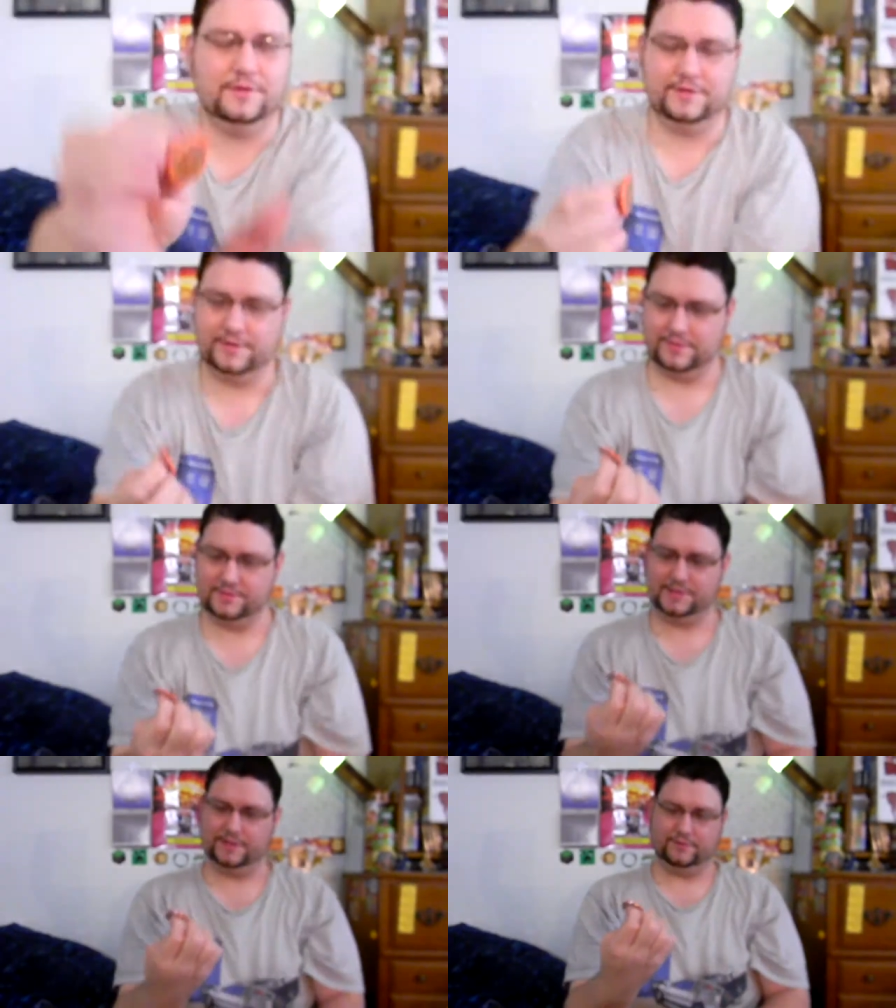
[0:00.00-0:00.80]
looking.
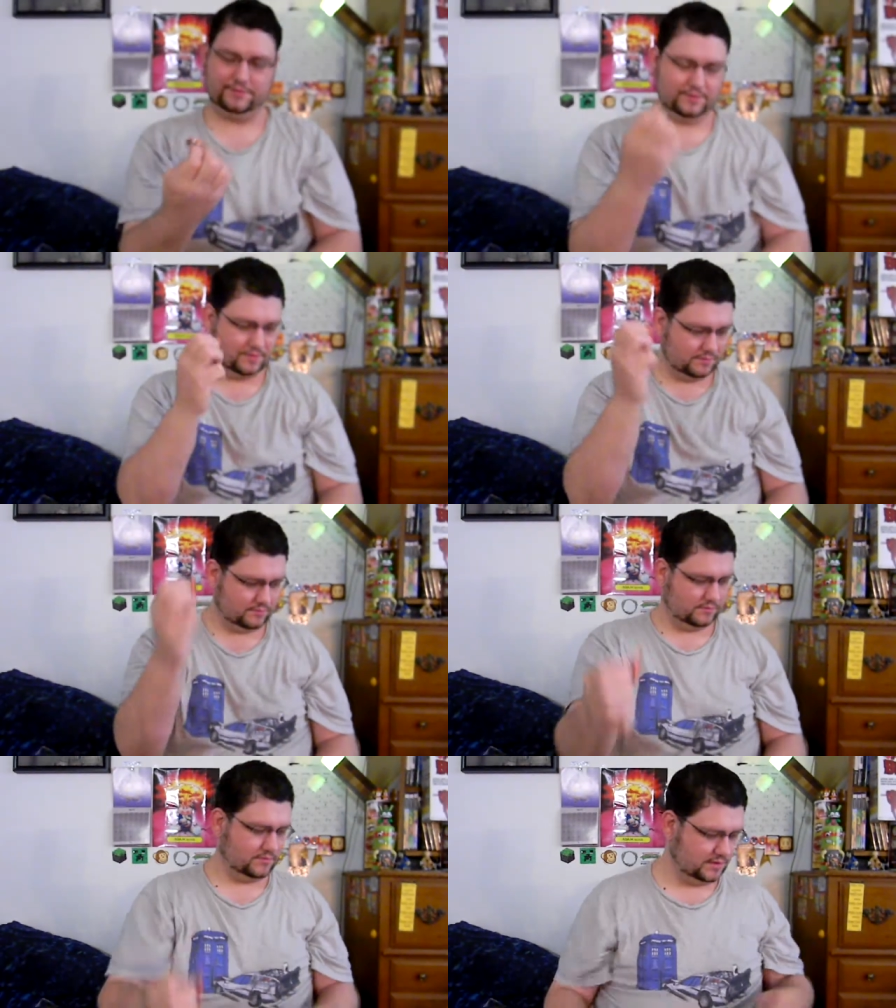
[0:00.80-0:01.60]
So
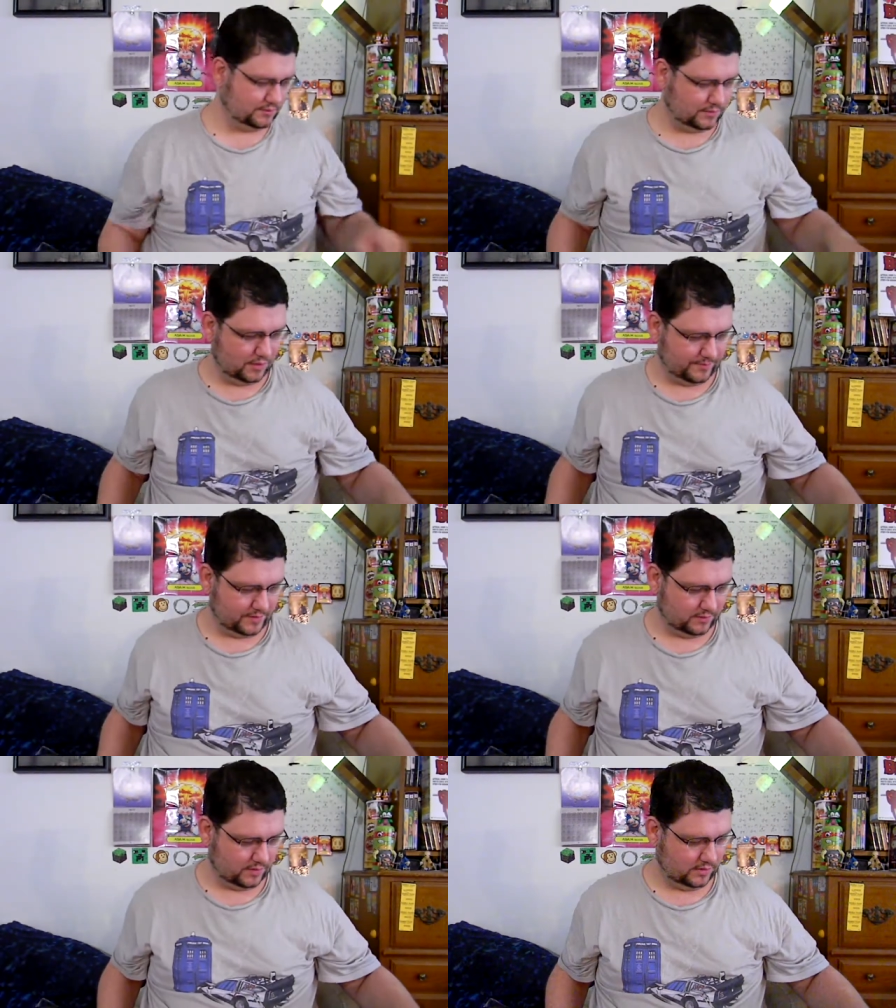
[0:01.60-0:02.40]
this will go up on
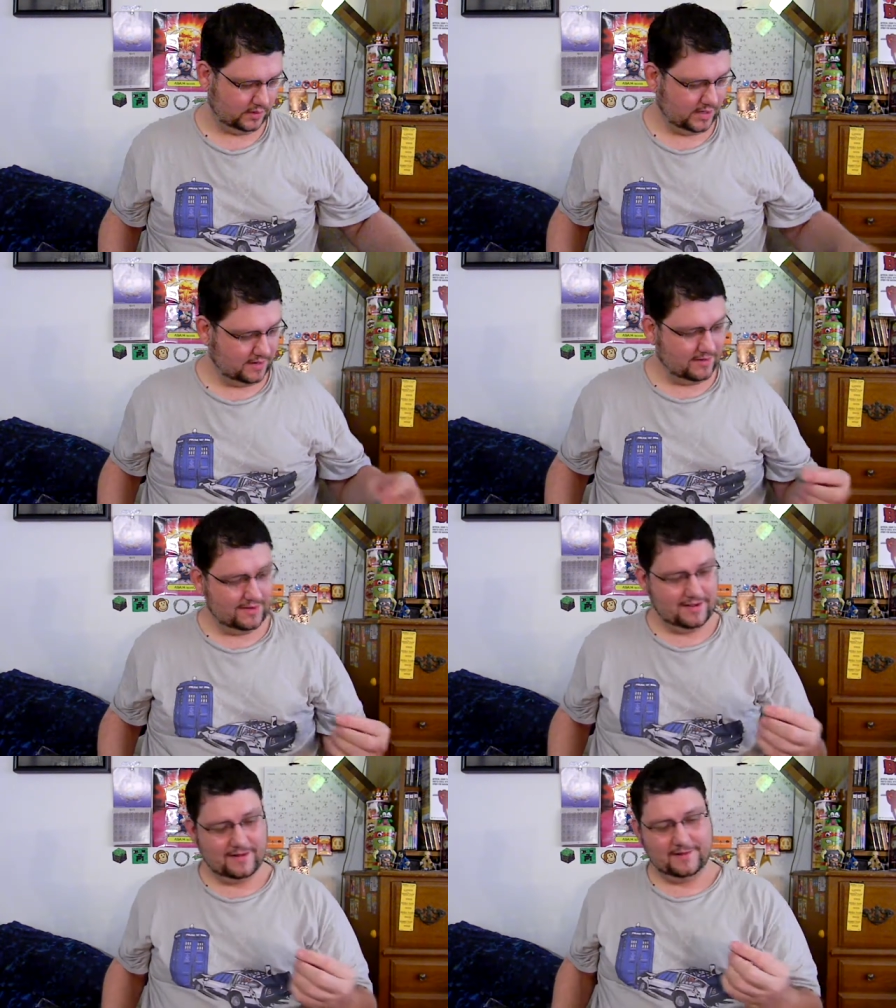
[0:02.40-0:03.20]
the wall.
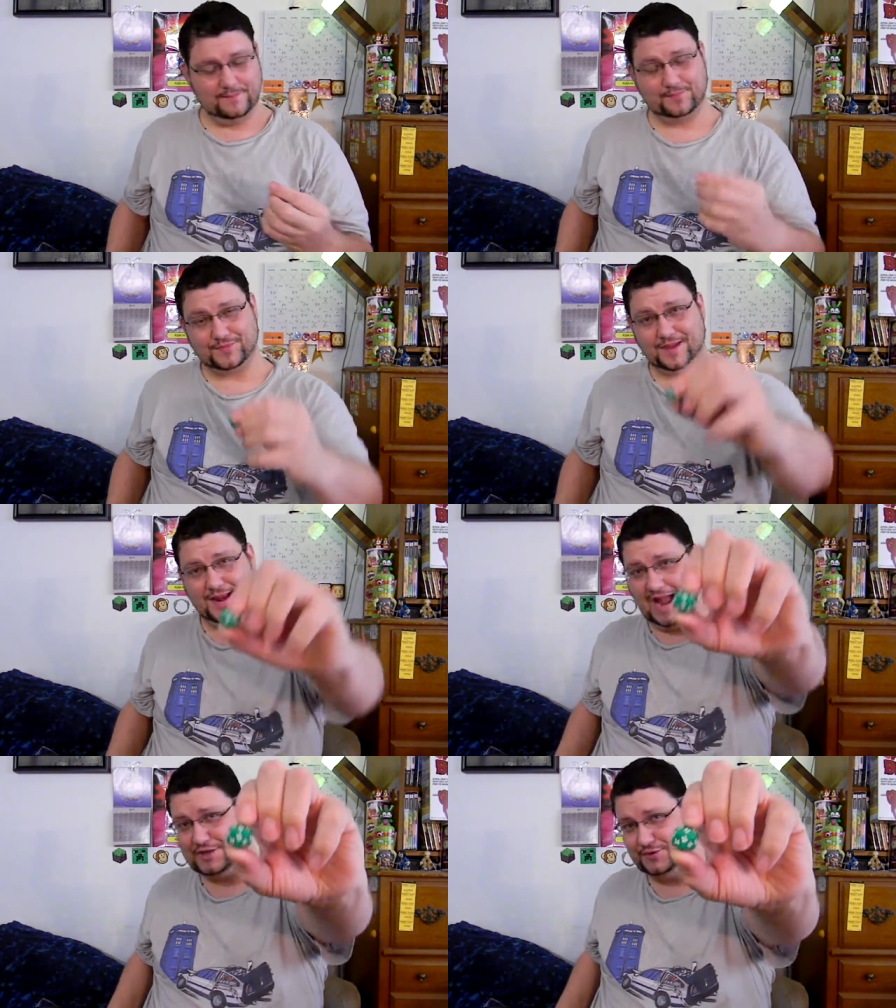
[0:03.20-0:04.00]
An
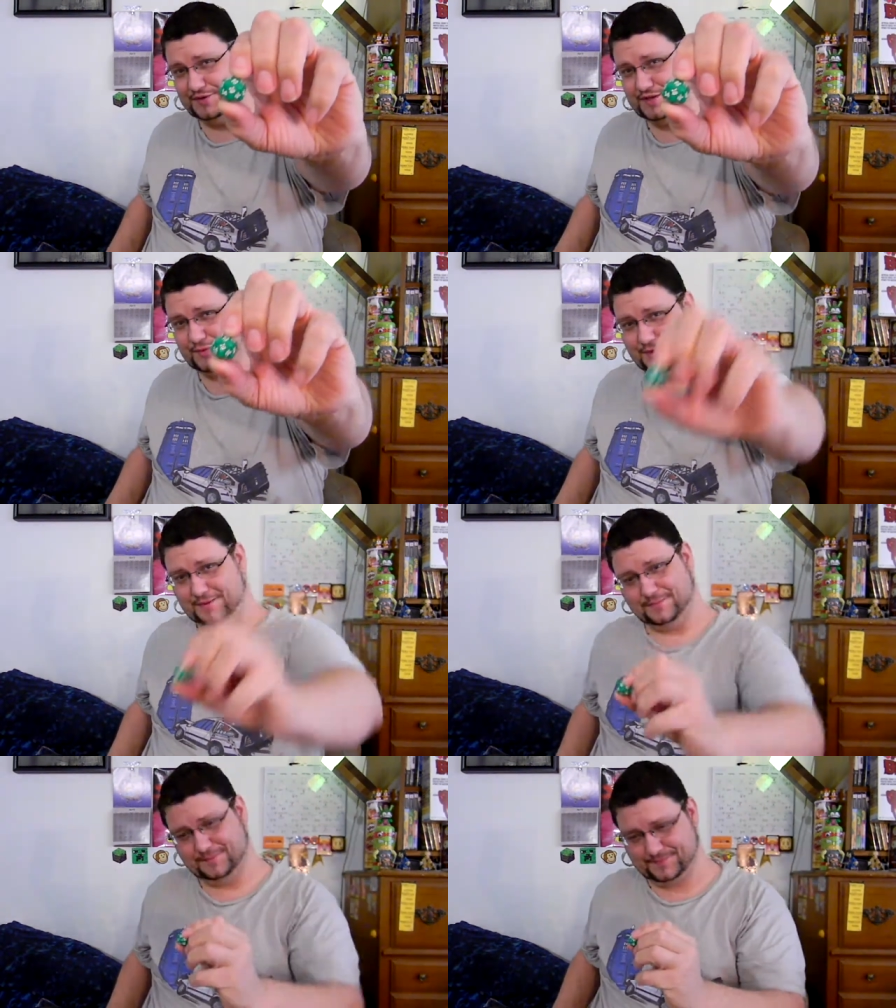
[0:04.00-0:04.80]
actual D20